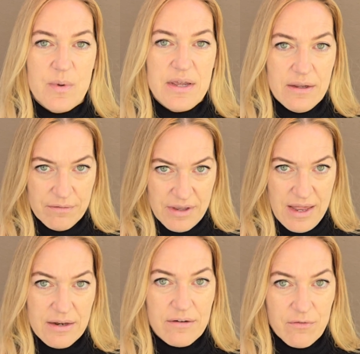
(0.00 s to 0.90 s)
we
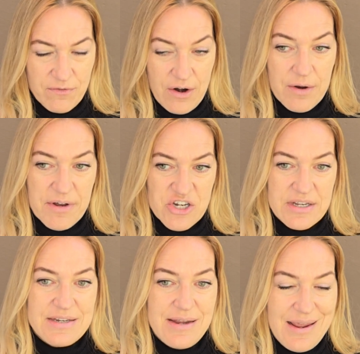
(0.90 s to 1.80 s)
can very much
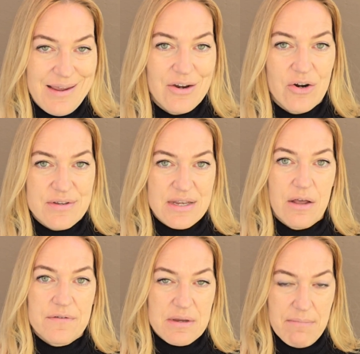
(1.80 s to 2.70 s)
contain
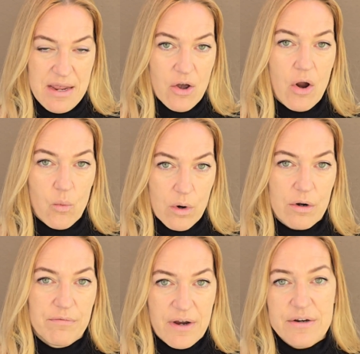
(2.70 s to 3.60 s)
ourselves and make our
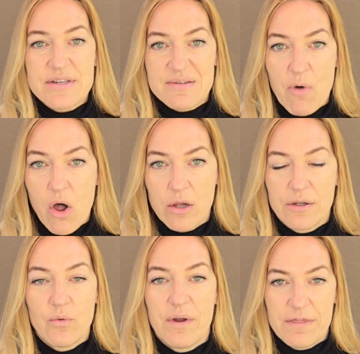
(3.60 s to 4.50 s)
world very
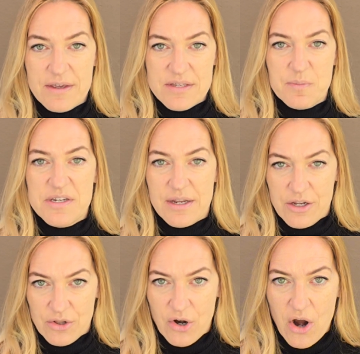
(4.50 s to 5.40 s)
small with this
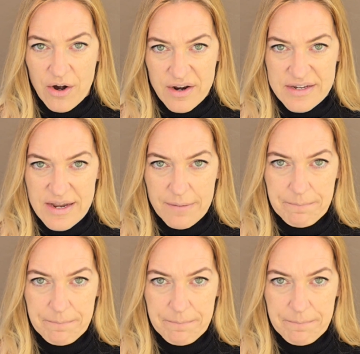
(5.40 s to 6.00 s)
particular archetype.